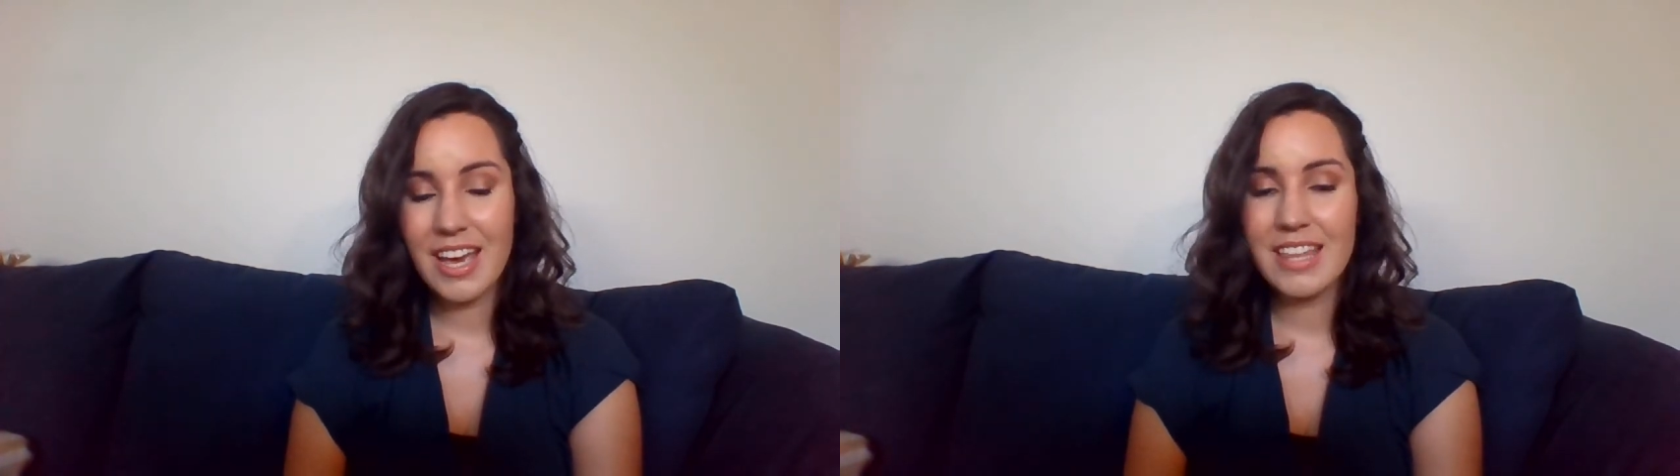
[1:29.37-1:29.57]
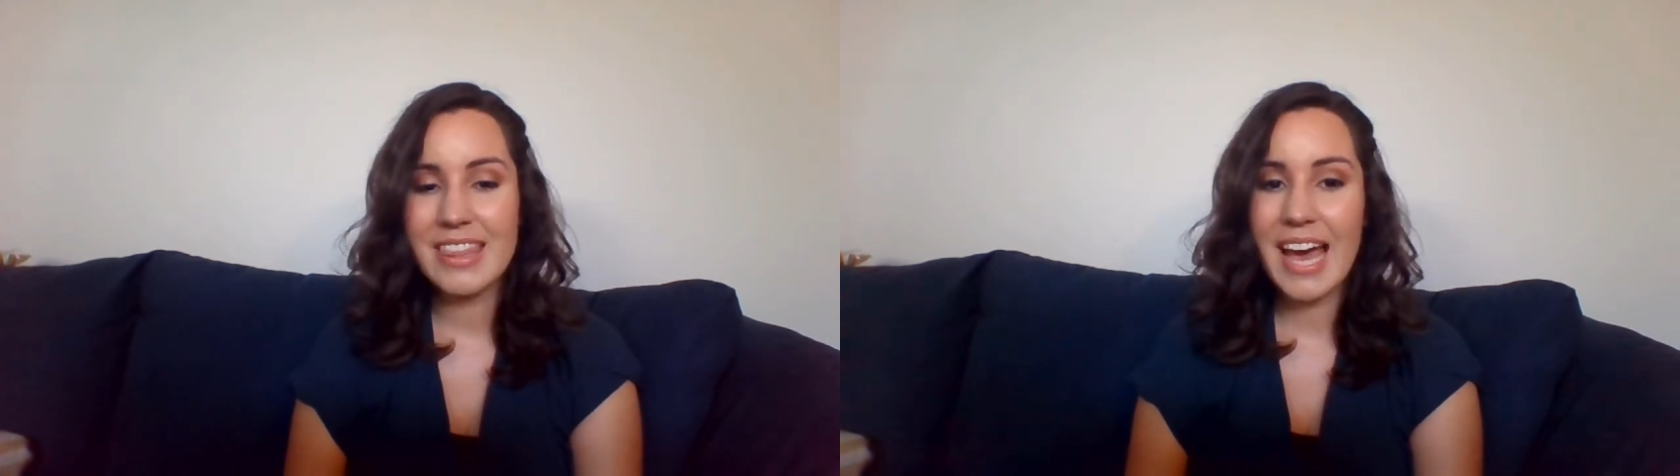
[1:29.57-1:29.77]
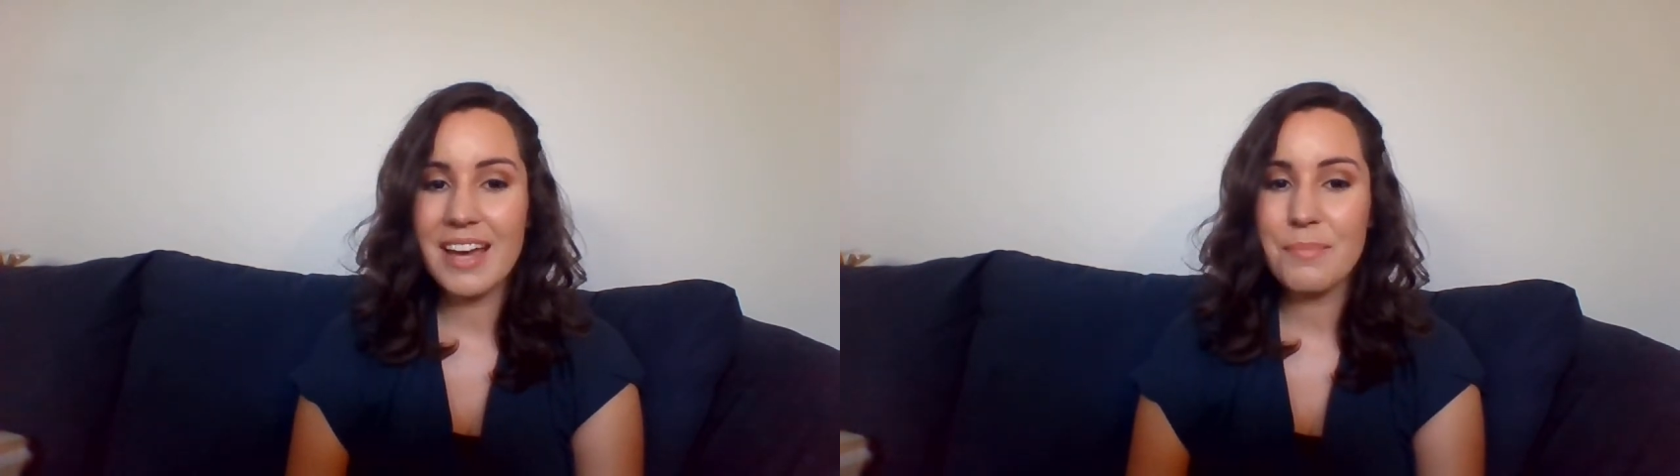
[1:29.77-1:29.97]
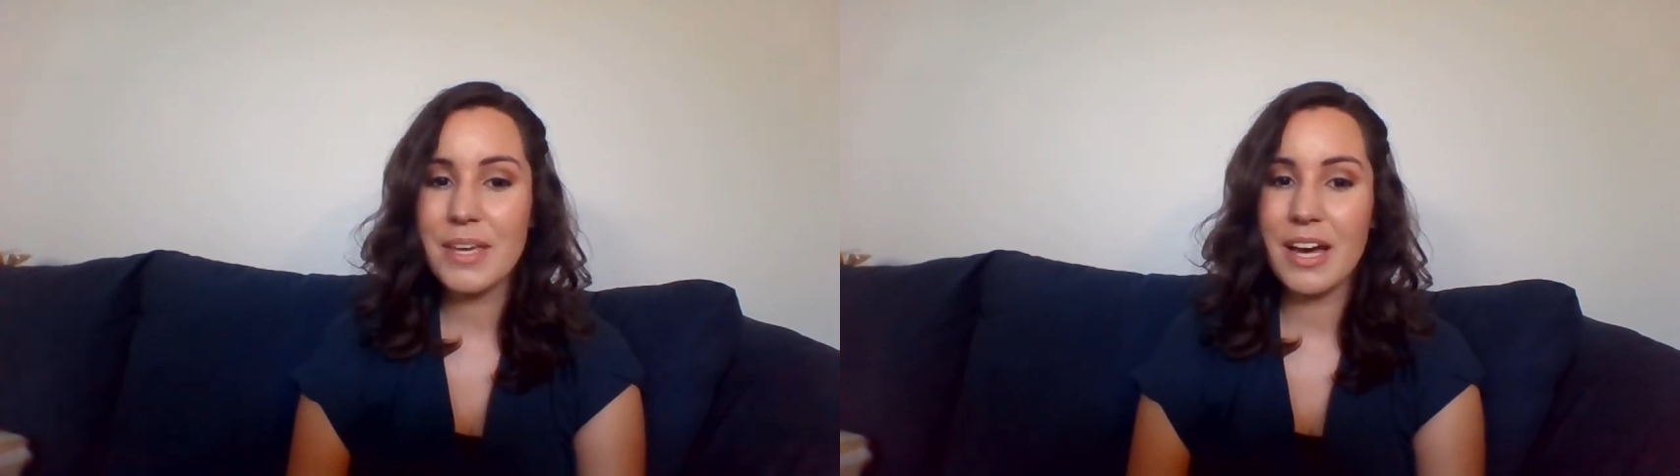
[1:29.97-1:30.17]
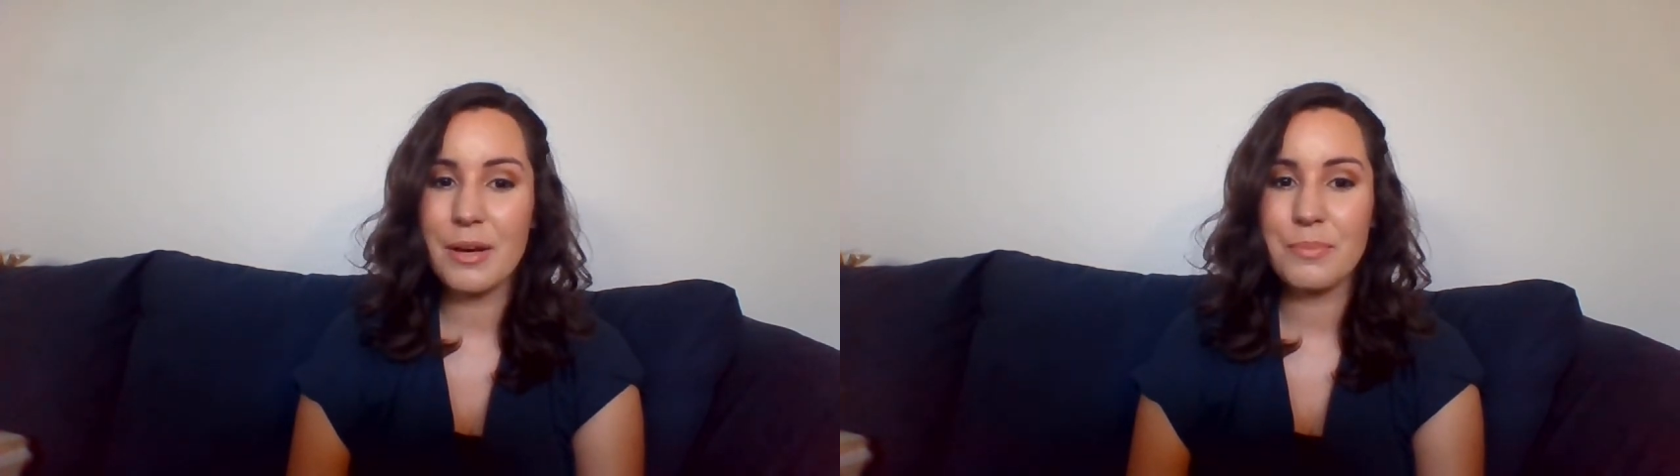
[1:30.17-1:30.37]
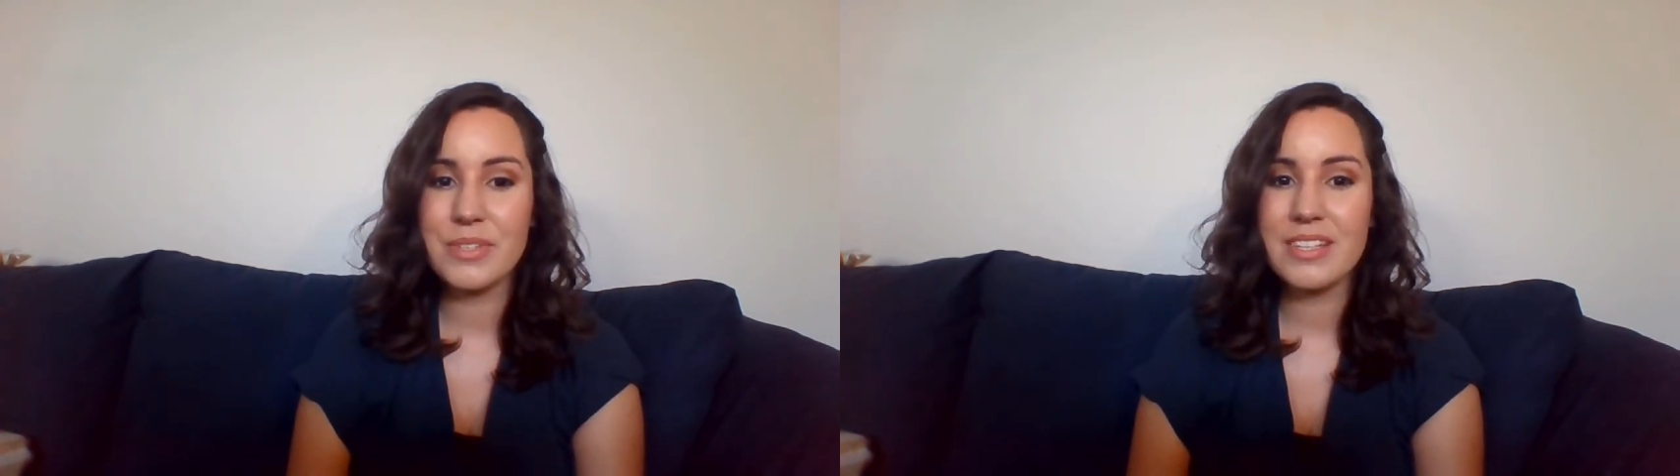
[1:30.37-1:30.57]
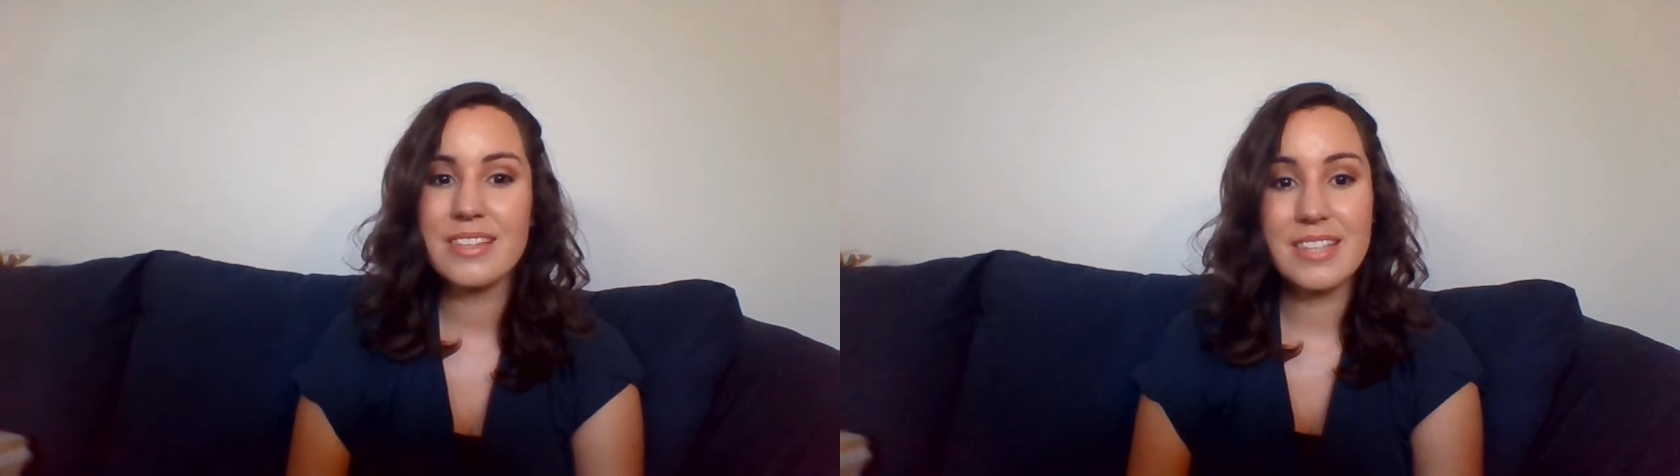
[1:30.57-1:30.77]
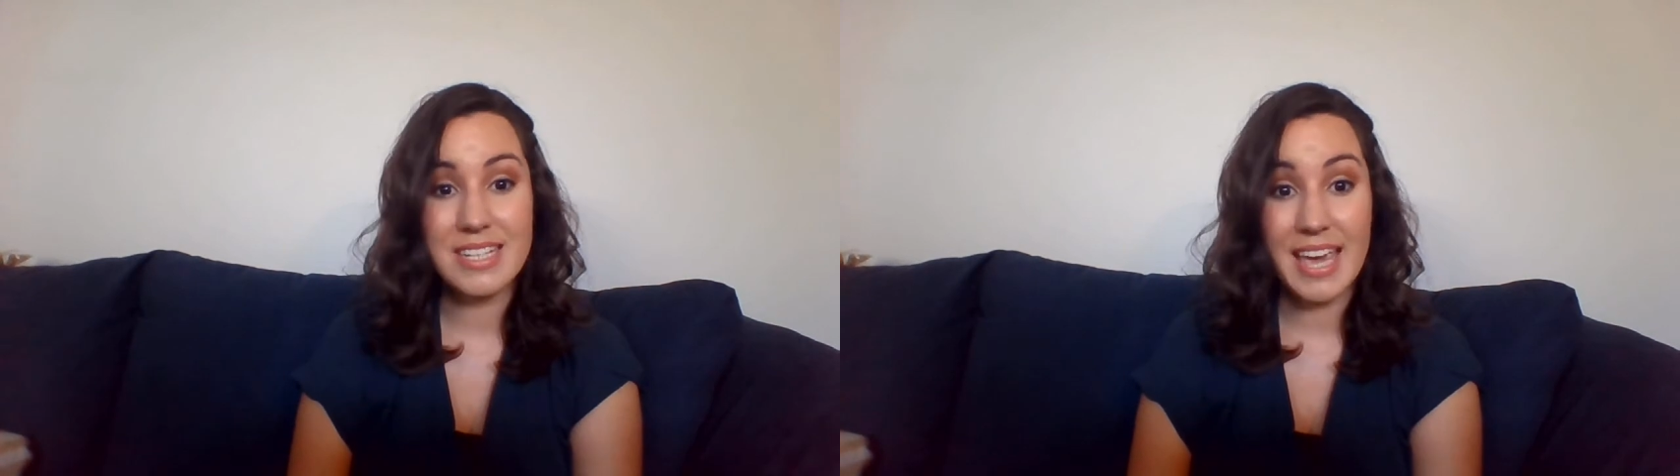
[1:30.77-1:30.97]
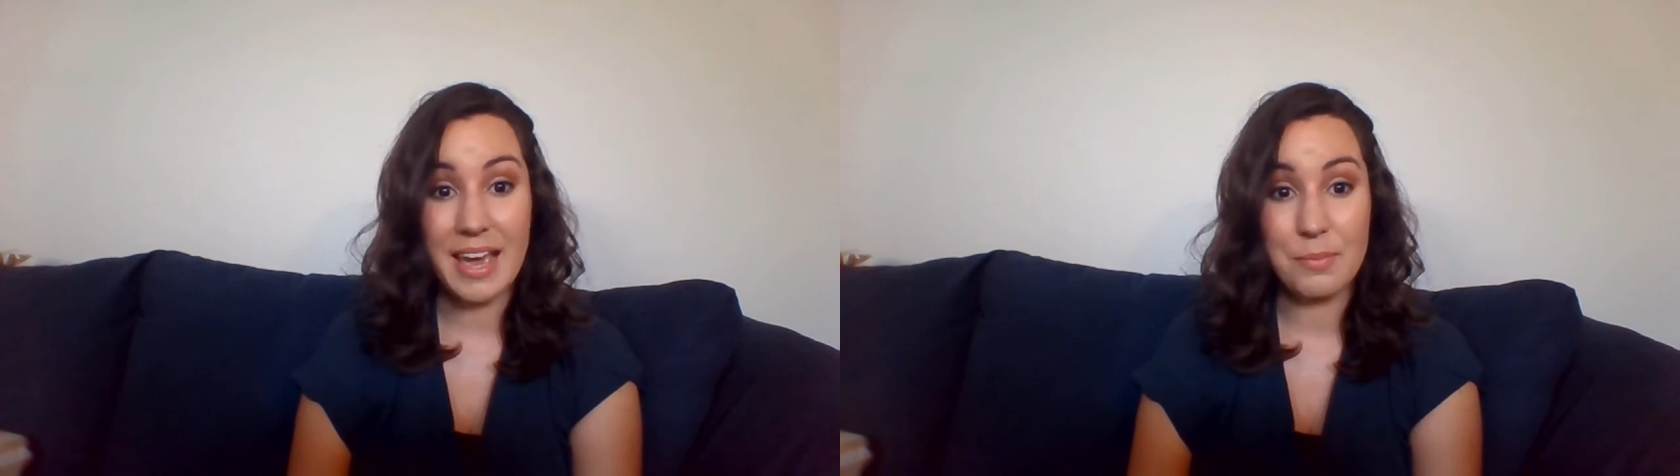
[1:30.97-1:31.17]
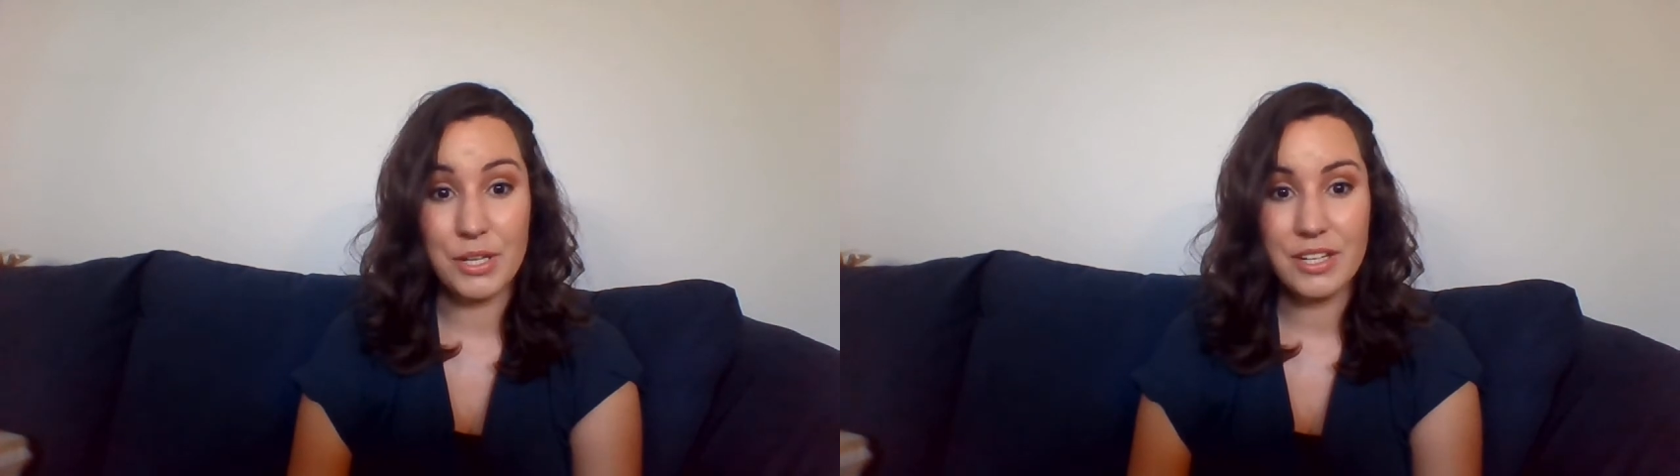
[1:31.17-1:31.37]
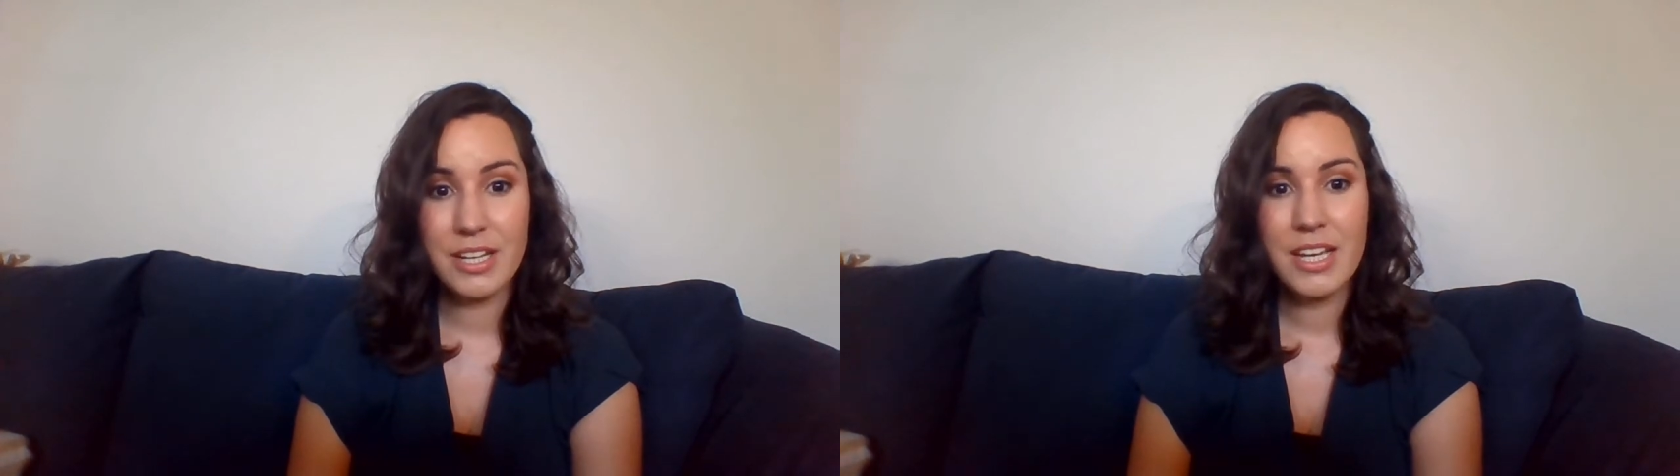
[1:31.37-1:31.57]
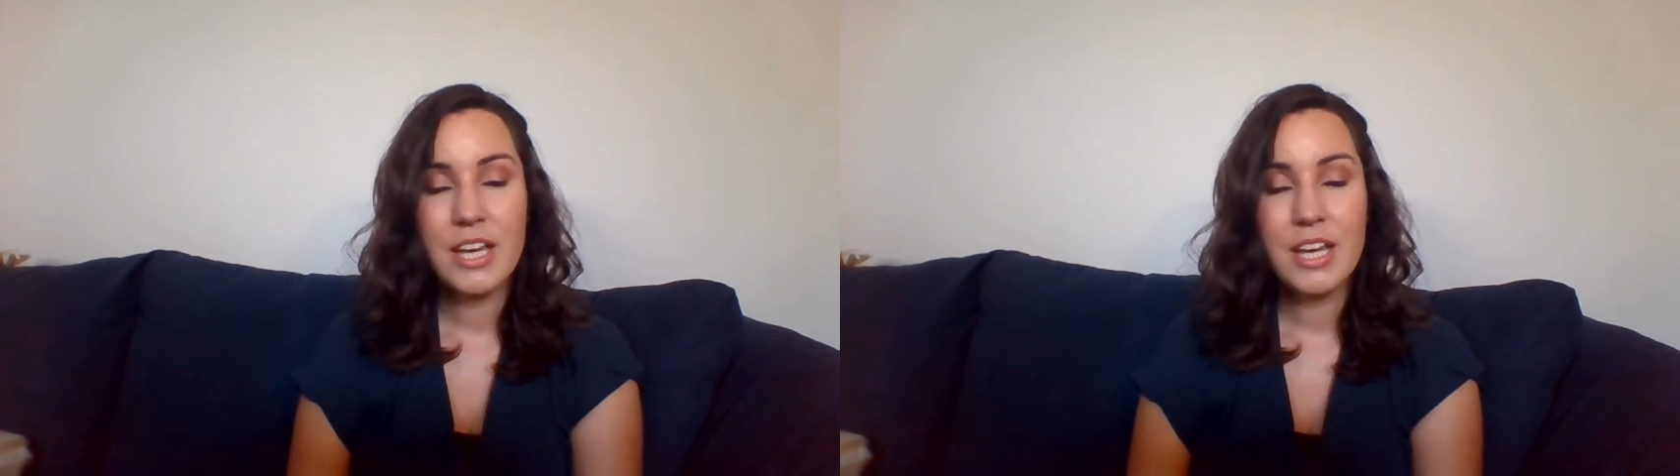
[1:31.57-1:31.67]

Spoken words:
and that becomes the Decameron.